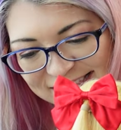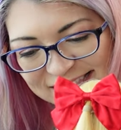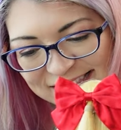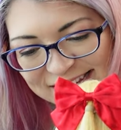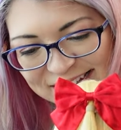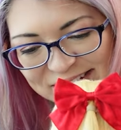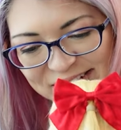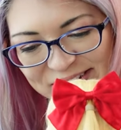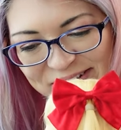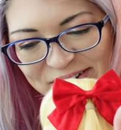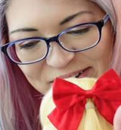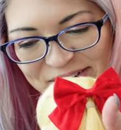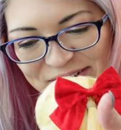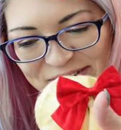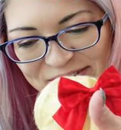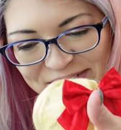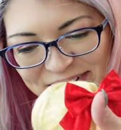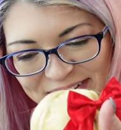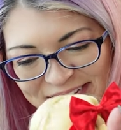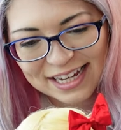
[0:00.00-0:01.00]

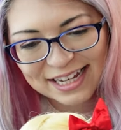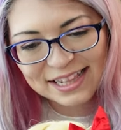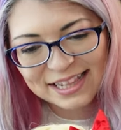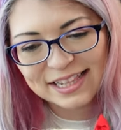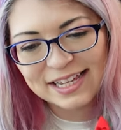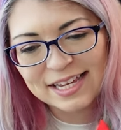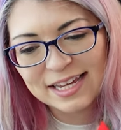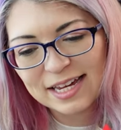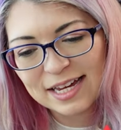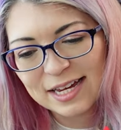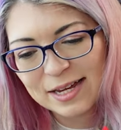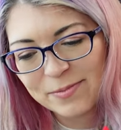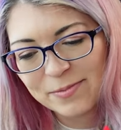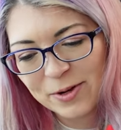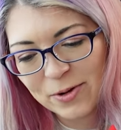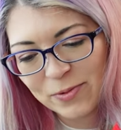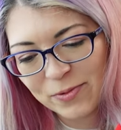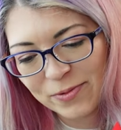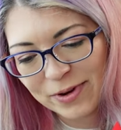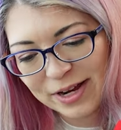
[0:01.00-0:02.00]
so I think
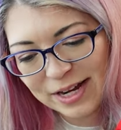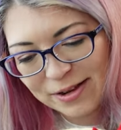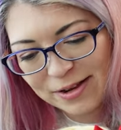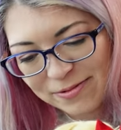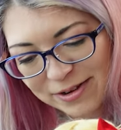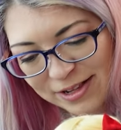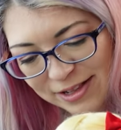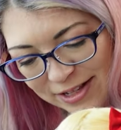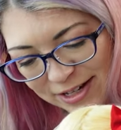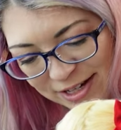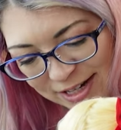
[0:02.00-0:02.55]
I'm ready with